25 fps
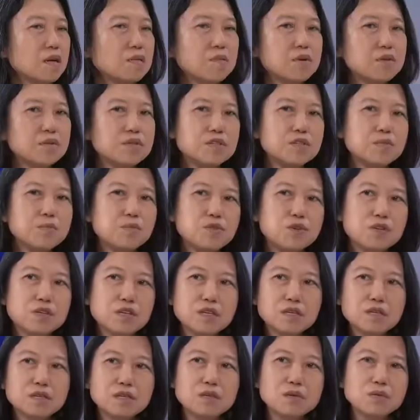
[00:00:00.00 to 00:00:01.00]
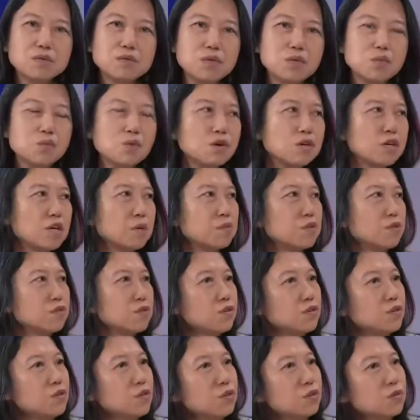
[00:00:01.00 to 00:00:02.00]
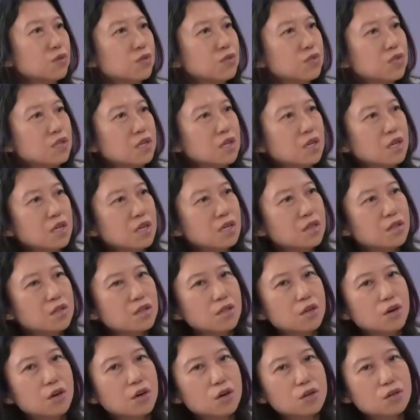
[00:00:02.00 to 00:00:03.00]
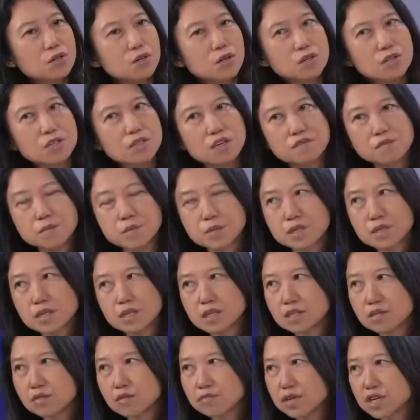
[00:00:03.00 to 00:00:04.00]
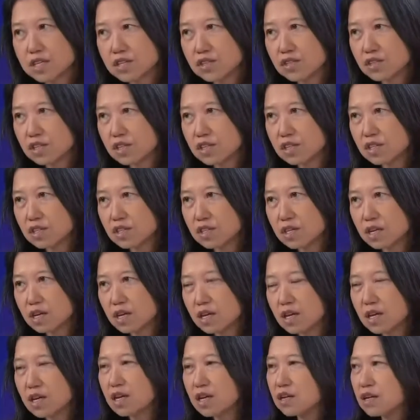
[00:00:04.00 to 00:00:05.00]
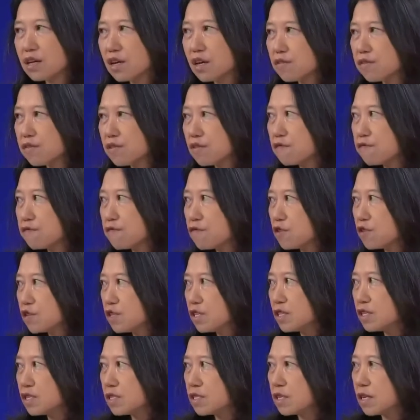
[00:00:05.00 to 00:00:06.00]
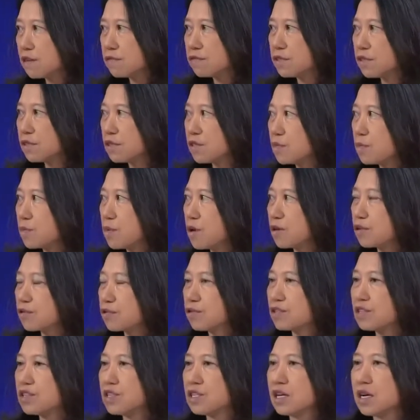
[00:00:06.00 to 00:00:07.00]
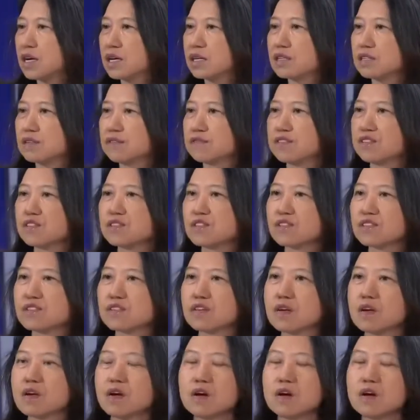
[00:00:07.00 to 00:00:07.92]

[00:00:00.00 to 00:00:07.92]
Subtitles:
But this morning, we woke up to the news that the Hong Kong government has arrested another 47 democracy activists,